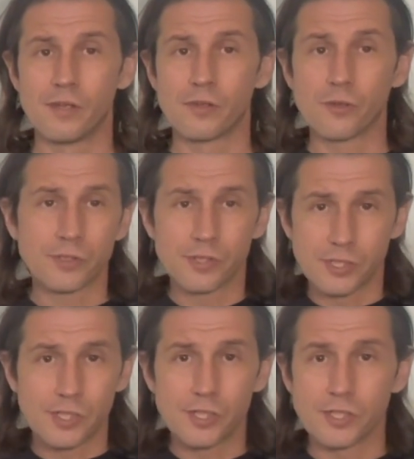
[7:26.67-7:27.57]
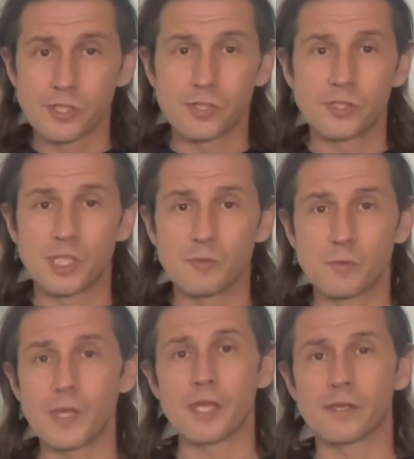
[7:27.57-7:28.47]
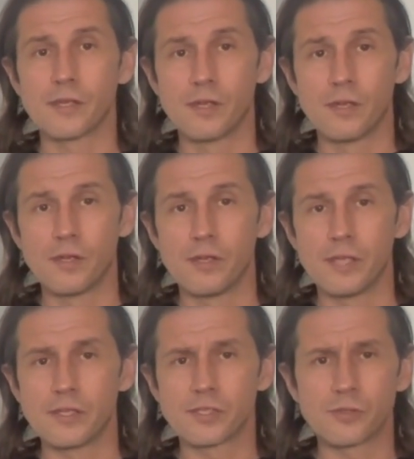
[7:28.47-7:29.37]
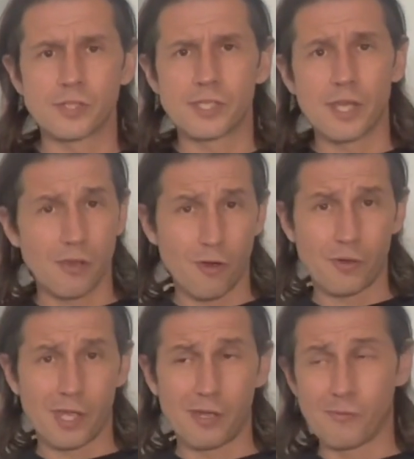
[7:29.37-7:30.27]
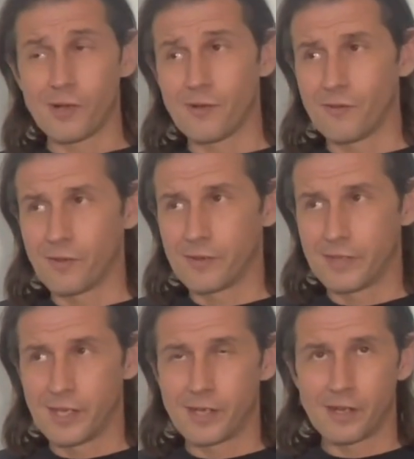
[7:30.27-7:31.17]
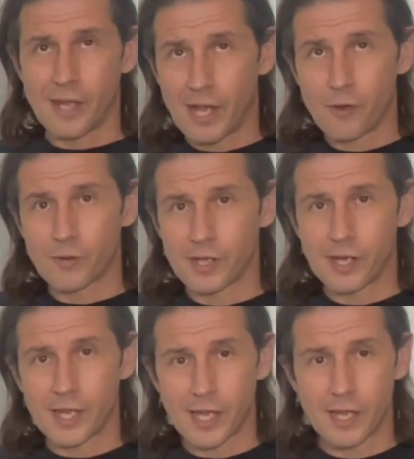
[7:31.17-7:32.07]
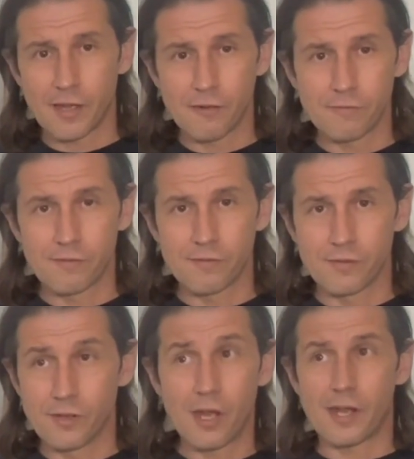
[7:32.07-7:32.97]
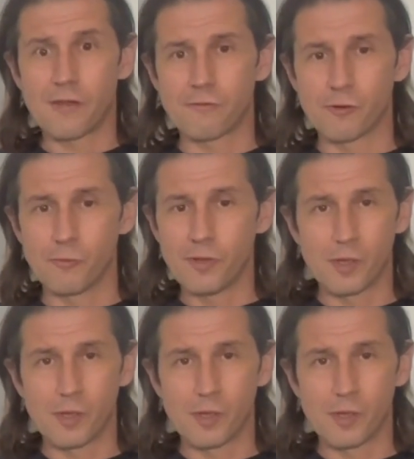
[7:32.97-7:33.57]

Those are decisions that you seem to make. And so to say, okay, well, then how can I not have free will?